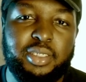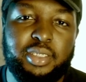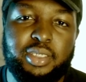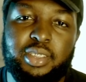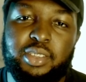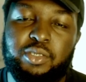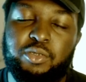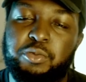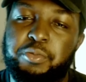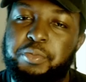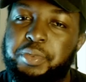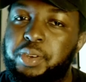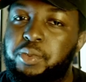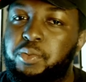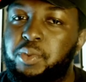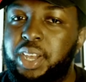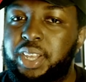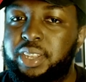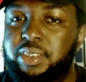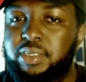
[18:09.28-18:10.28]
this will be a
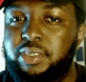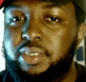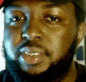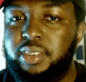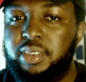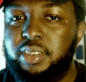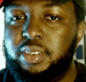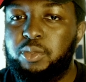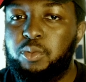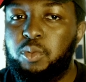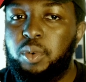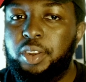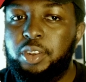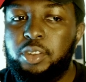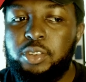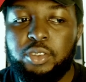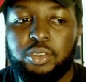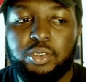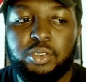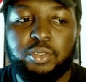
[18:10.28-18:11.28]
waste. Why
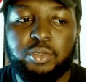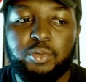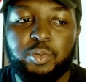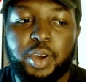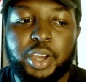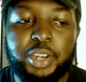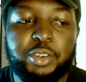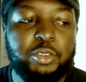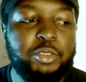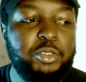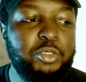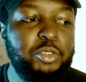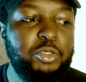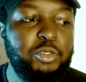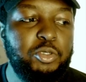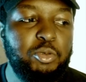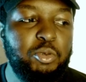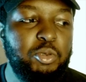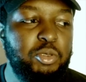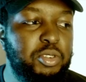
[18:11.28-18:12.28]
don't you
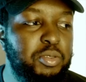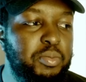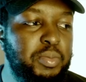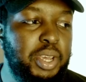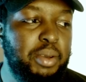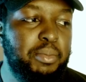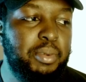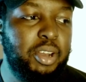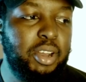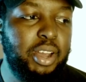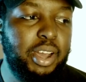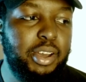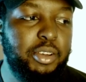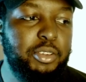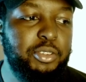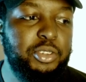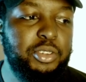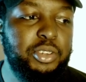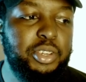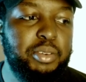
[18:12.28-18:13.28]
talk to me about how
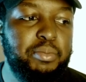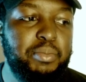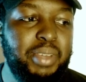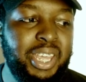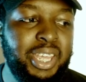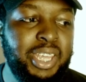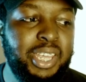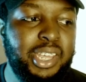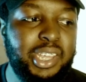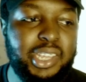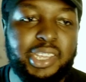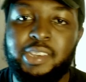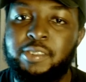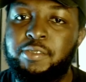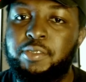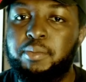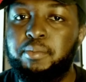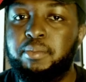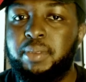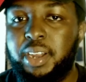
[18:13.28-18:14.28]
you can make it
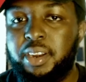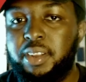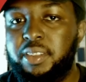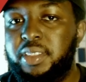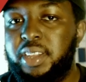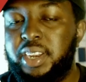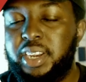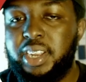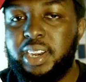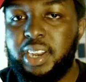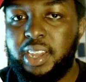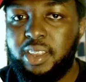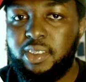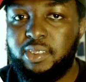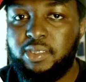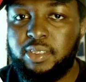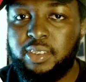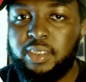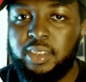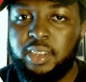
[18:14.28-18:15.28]
even better than it
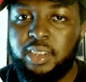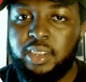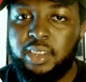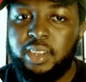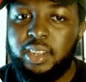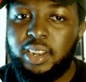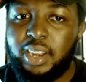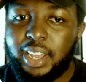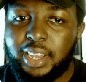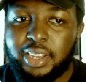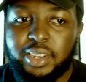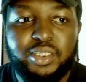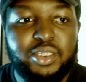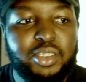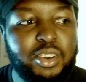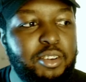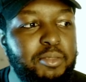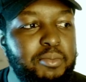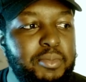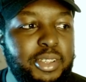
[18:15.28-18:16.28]
is? Like,
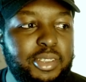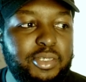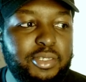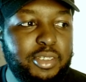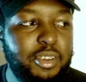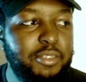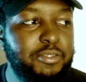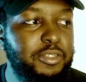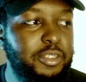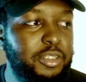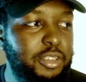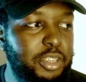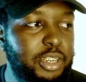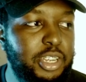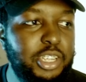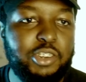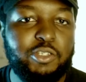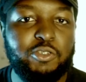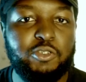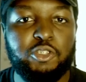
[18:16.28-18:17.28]
tell me stuff you
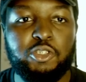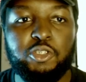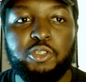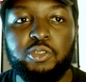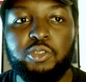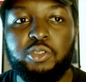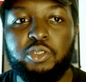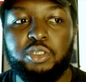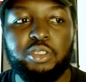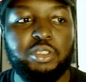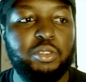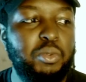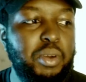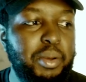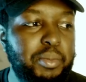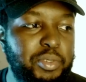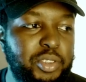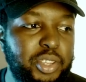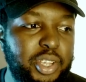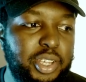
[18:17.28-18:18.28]
can introduce to the
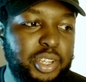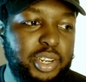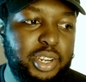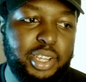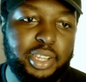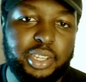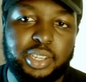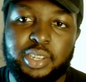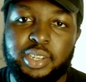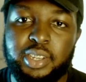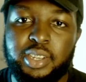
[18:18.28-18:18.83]
website. Like,